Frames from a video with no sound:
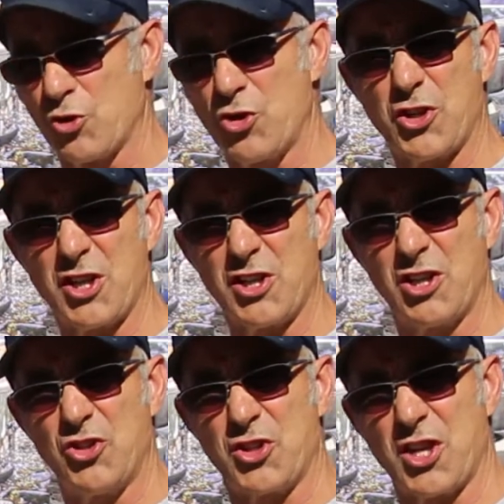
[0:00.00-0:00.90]

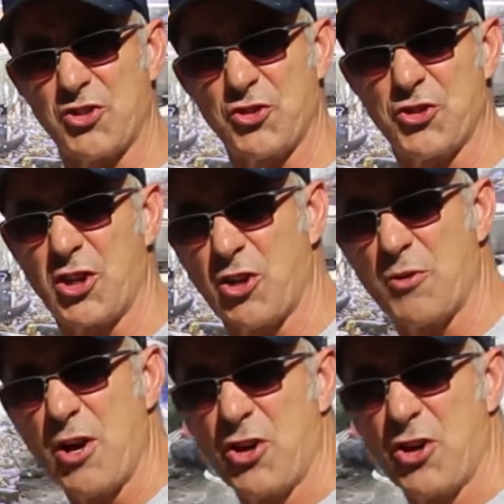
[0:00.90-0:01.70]
cooking utensils here.